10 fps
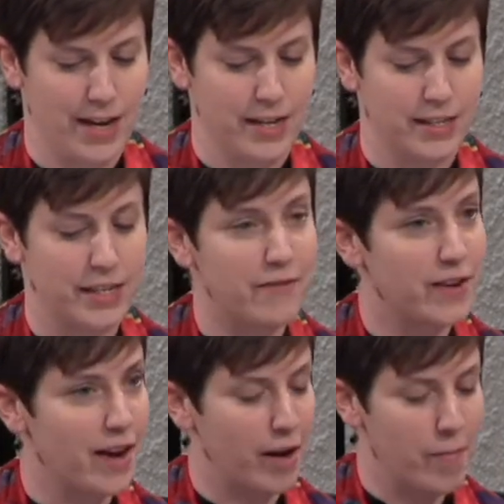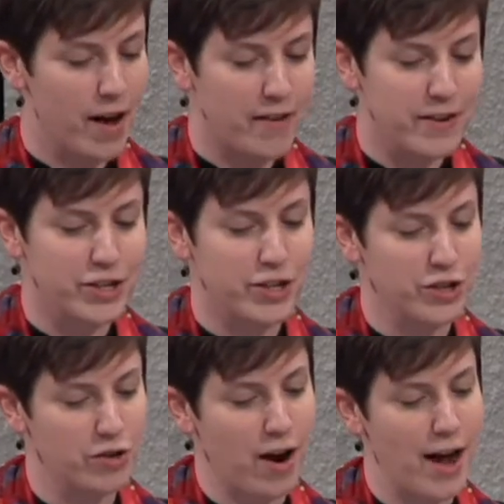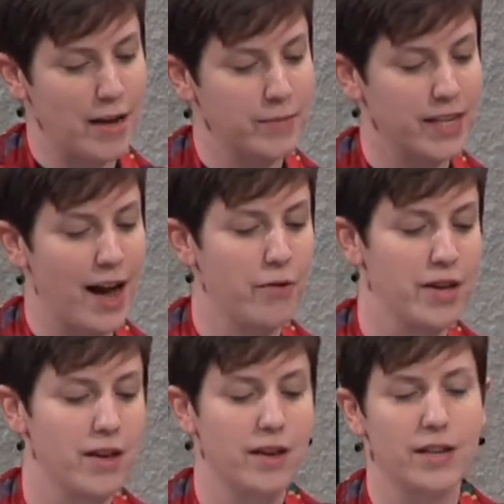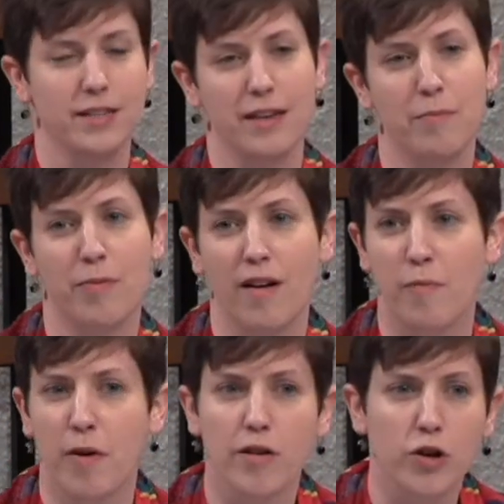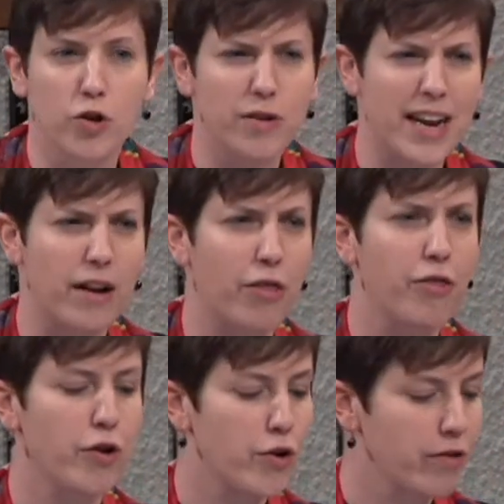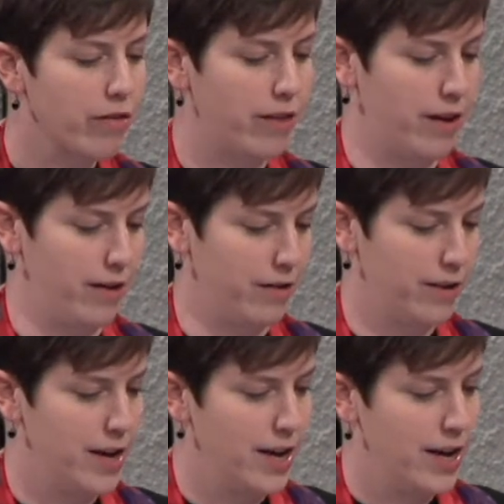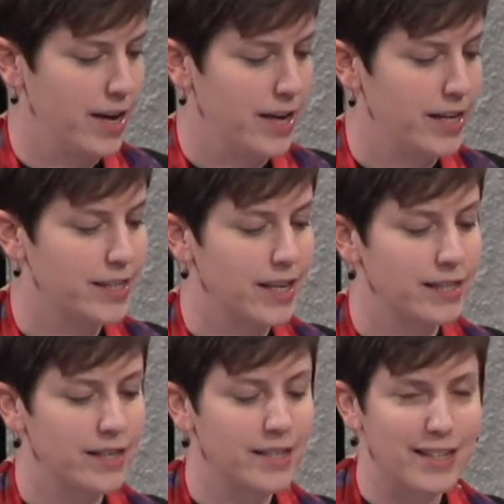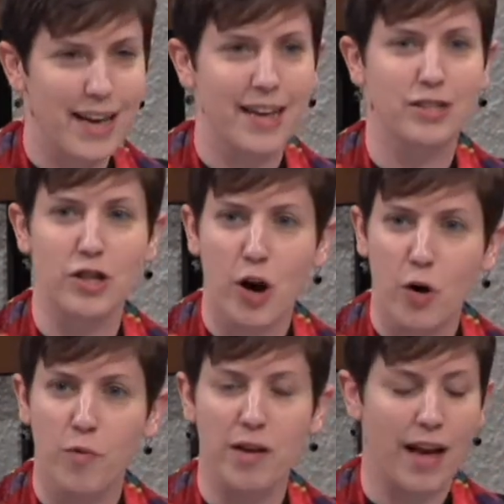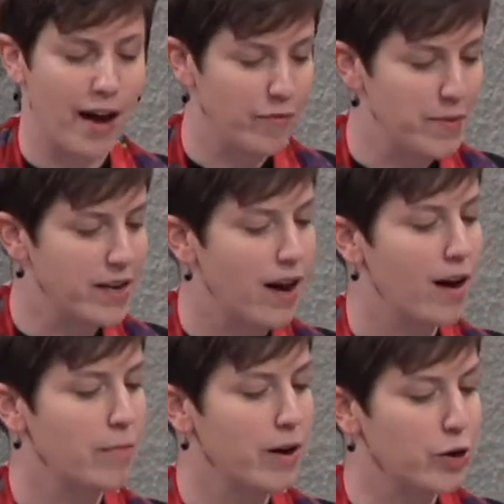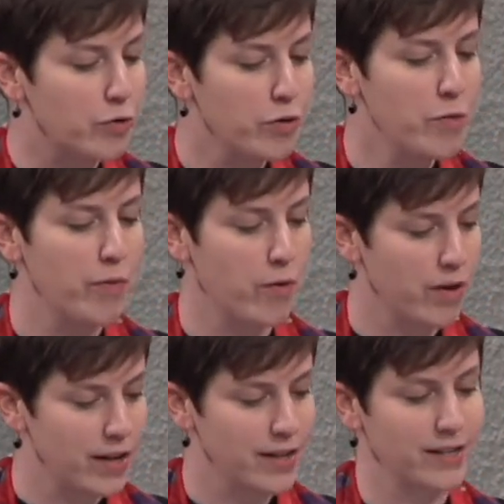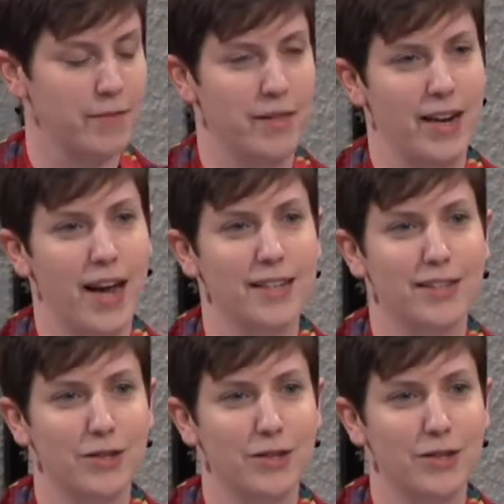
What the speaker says: Stephen Nachmanovich describes how he and his improv partner create a third thing. He says it is as though we have become a group organism that has its